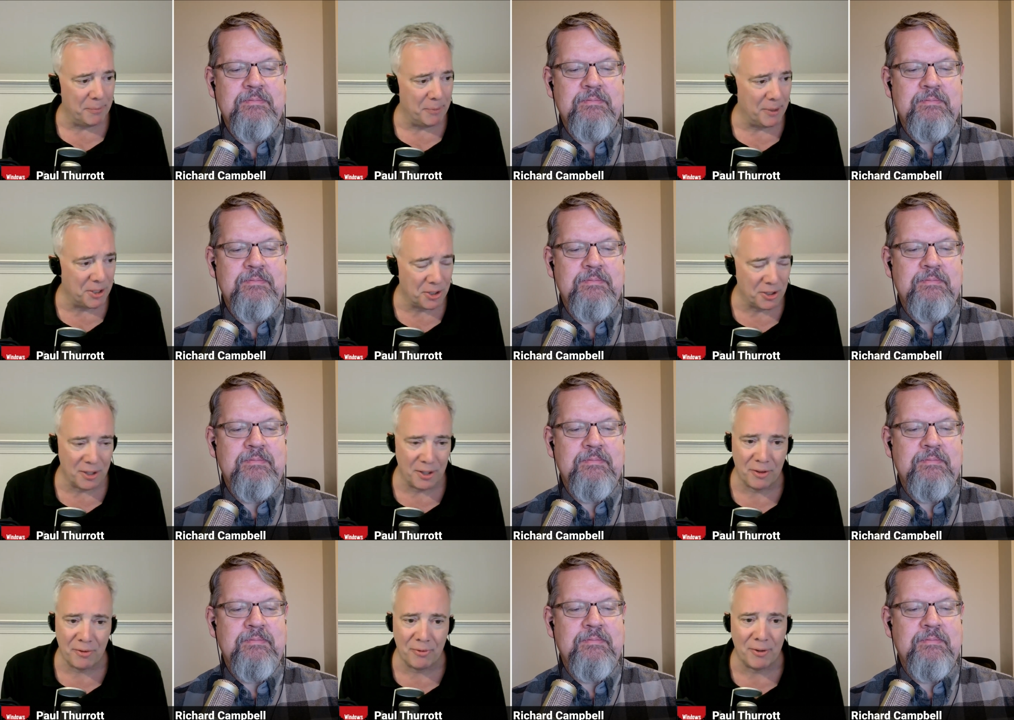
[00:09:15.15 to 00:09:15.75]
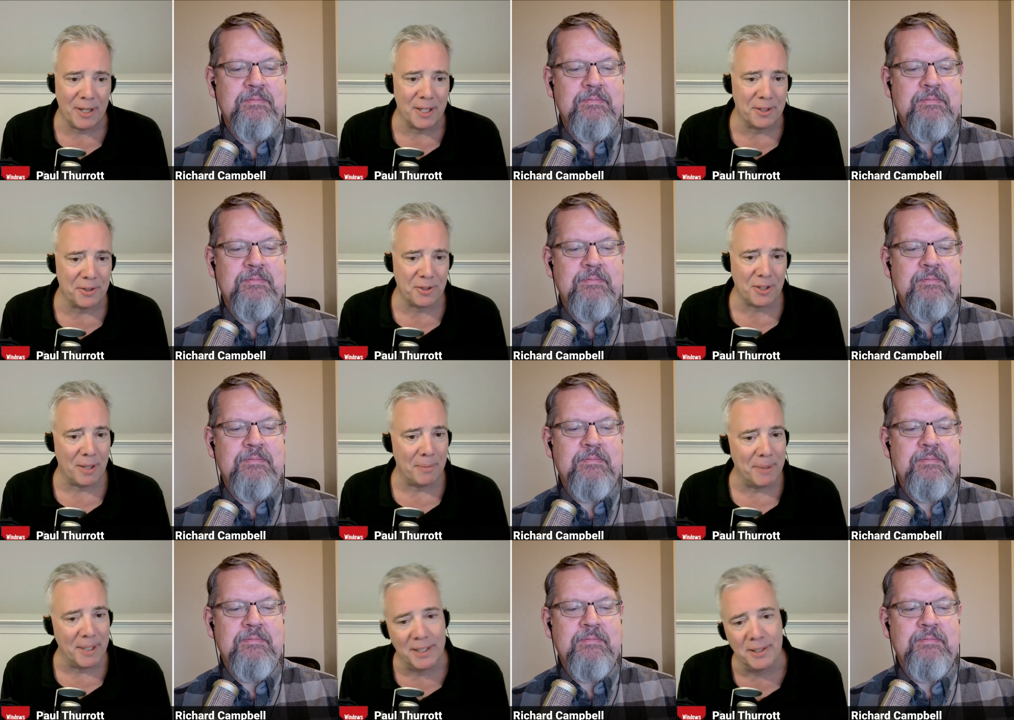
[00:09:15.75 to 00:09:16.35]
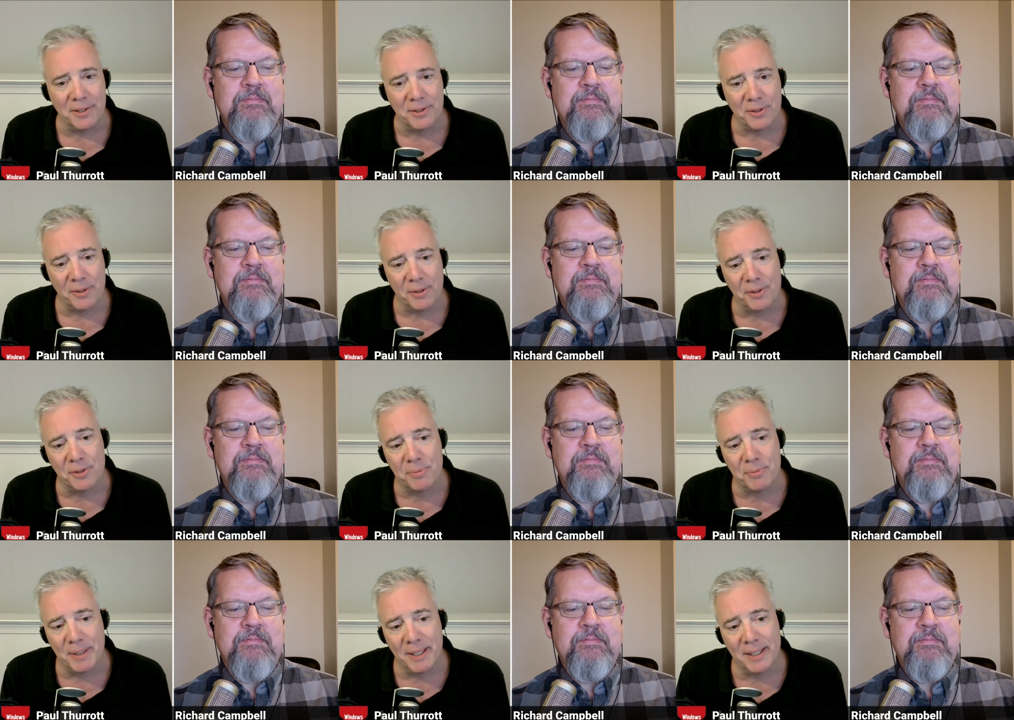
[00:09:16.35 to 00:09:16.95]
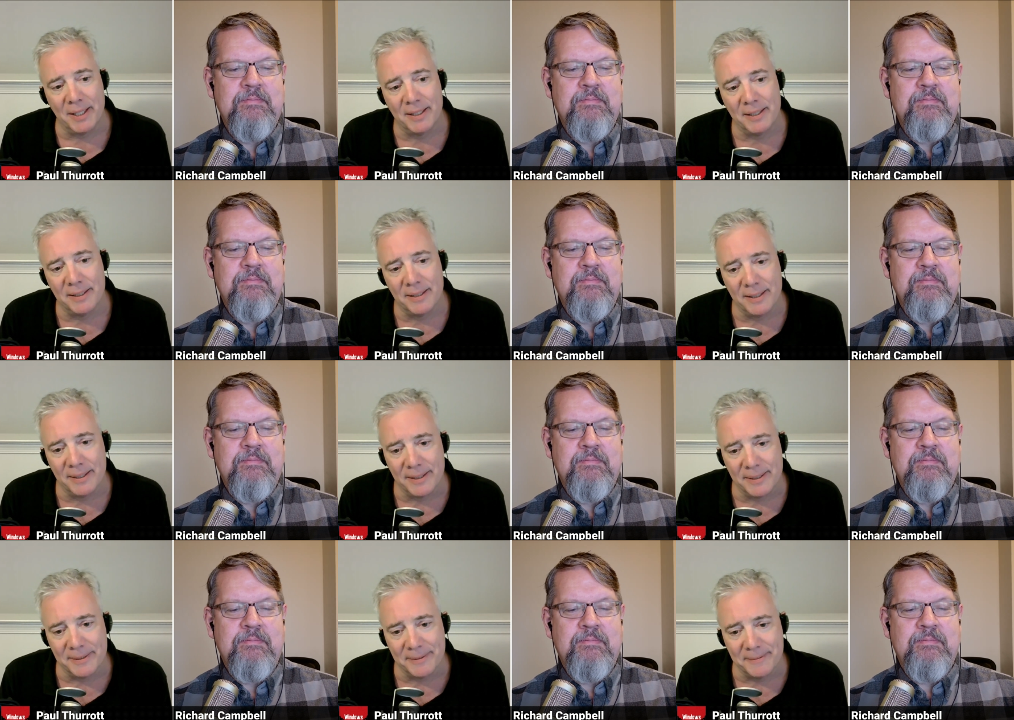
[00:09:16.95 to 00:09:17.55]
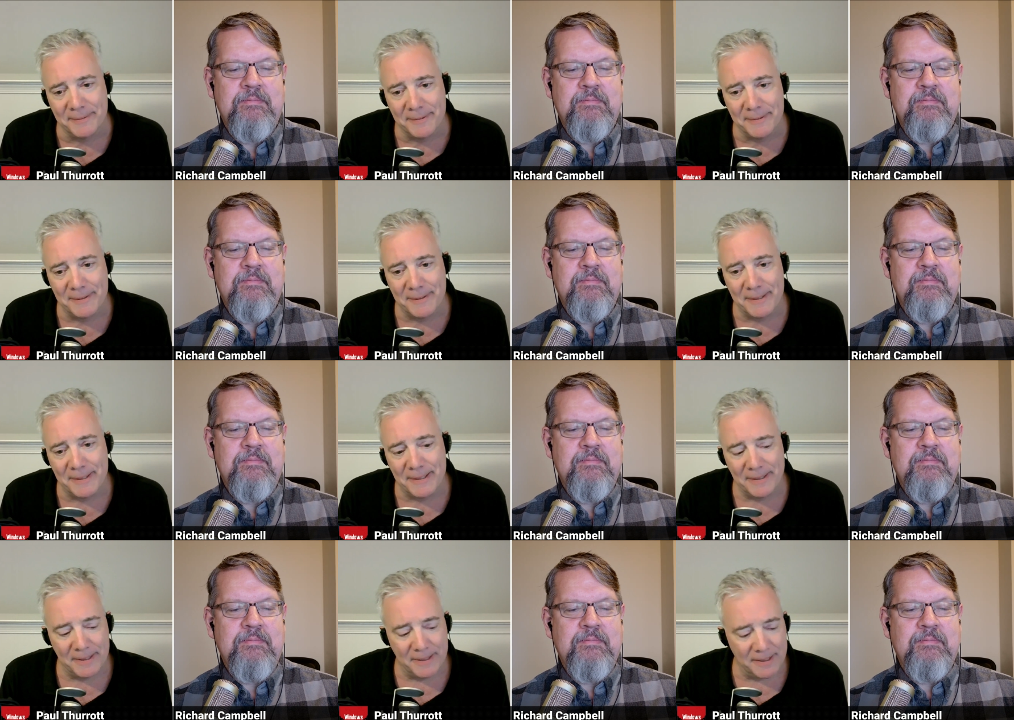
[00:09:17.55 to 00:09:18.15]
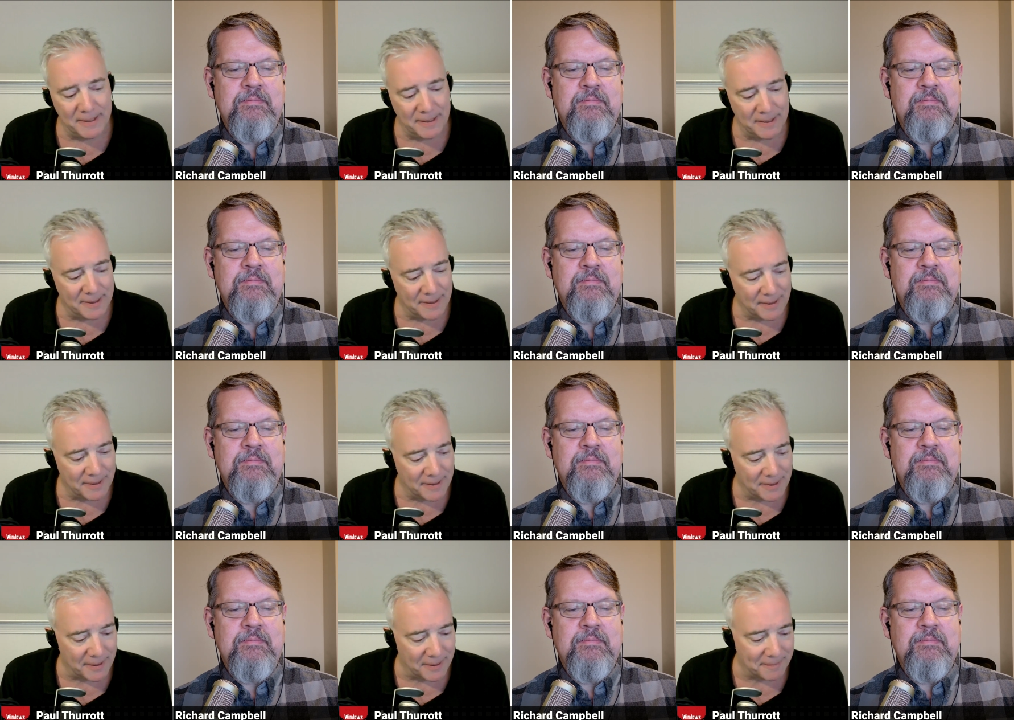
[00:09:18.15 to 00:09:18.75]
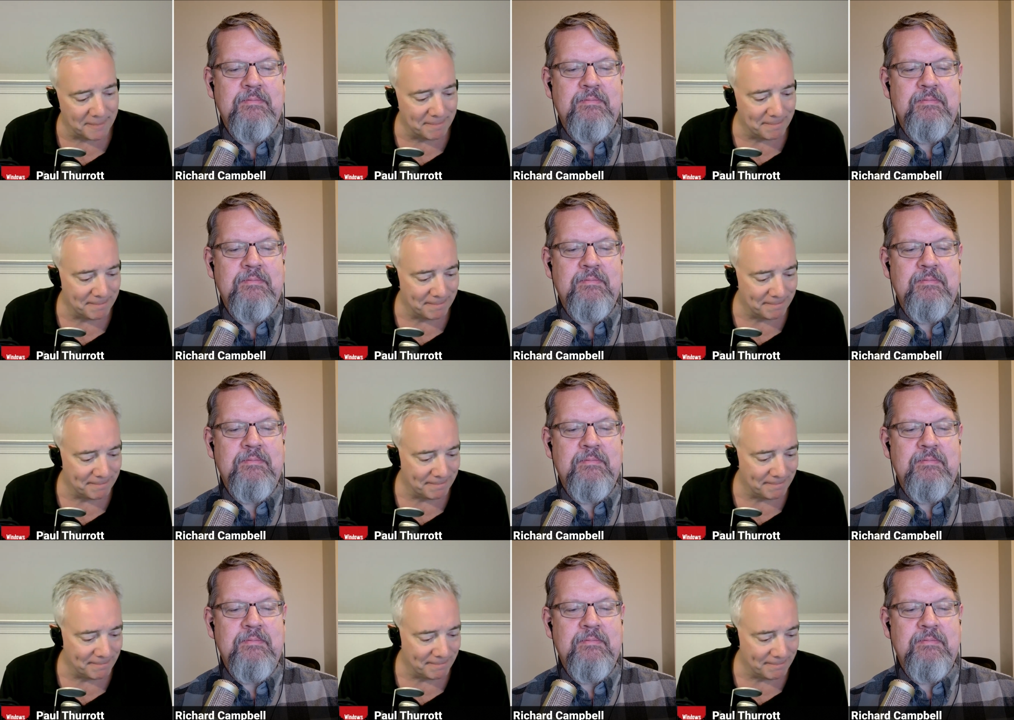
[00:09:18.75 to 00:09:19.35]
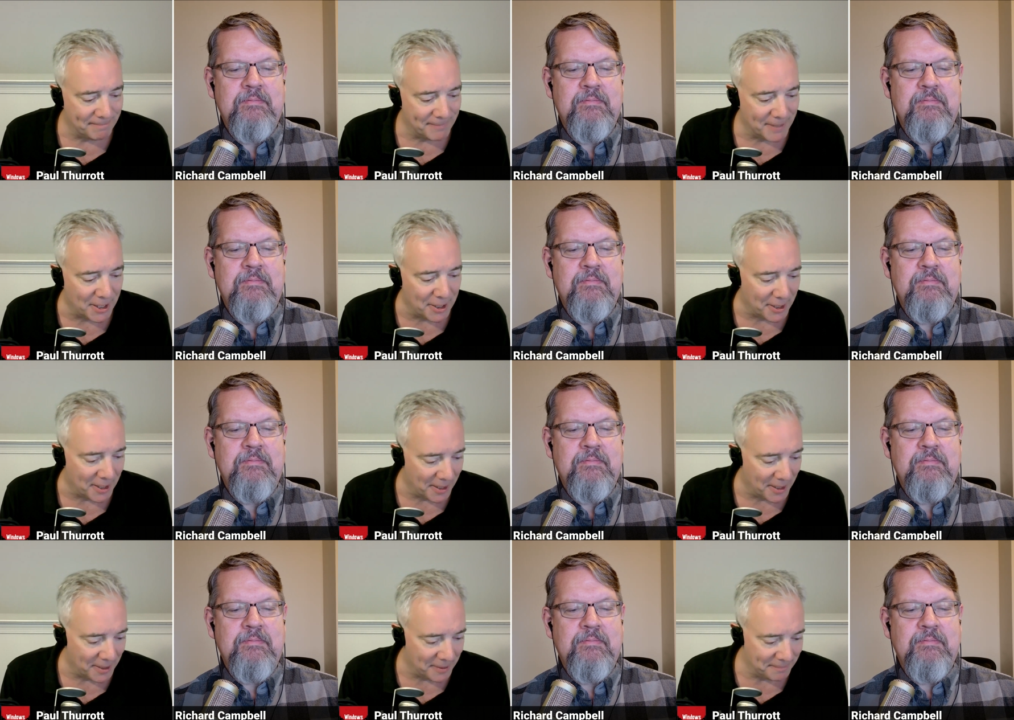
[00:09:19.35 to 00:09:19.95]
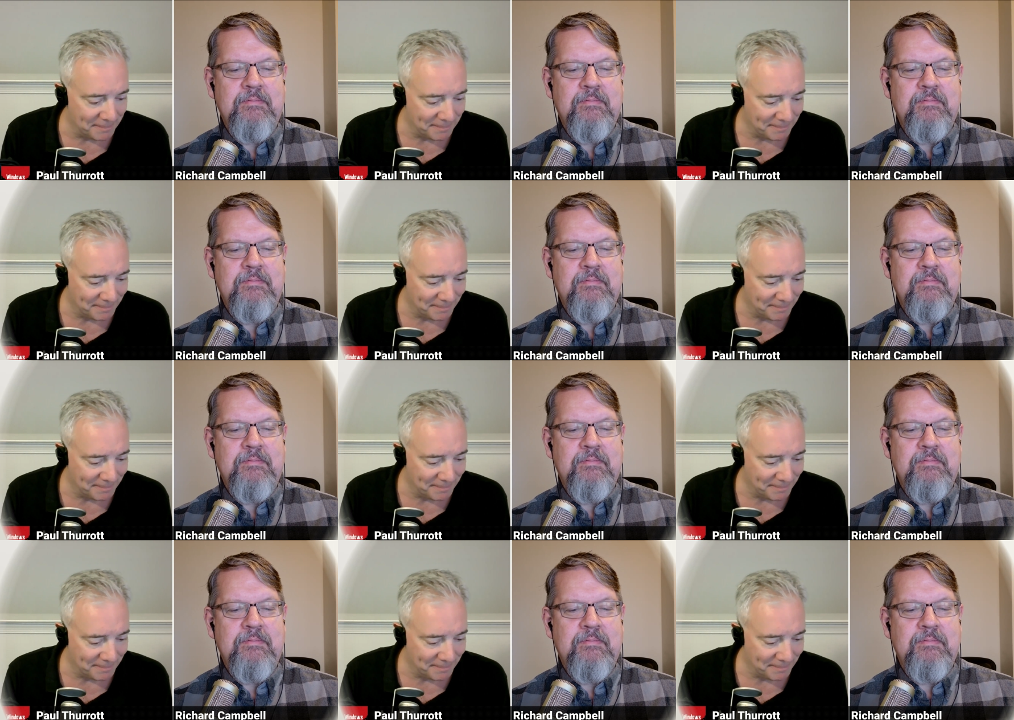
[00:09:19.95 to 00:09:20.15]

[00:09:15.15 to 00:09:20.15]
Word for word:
Speaker 1: at which the threat is coming in, so to speak. Hmm. Uh, so there you go.